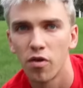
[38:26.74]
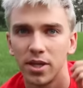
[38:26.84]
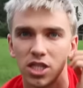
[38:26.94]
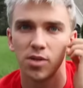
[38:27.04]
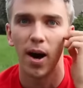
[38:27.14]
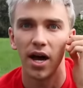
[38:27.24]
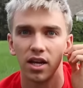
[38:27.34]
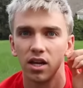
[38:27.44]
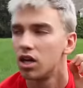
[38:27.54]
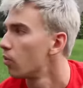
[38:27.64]
if we've been
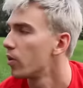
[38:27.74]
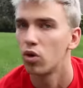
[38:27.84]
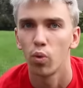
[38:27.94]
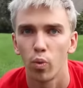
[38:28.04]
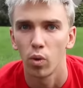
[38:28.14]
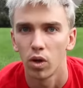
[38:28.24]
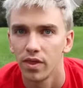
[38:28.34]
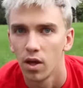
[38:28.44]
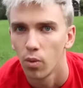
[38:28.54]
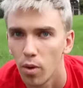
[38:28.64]
spotted. We
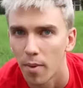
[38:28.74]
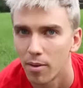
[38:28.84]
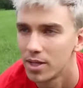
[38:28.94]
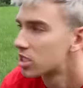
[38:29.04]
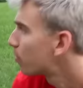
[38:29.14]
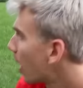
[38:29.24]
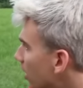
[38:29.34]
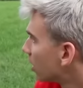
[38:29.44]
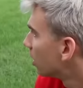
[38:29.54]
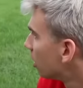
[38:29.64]
we might have been spotted.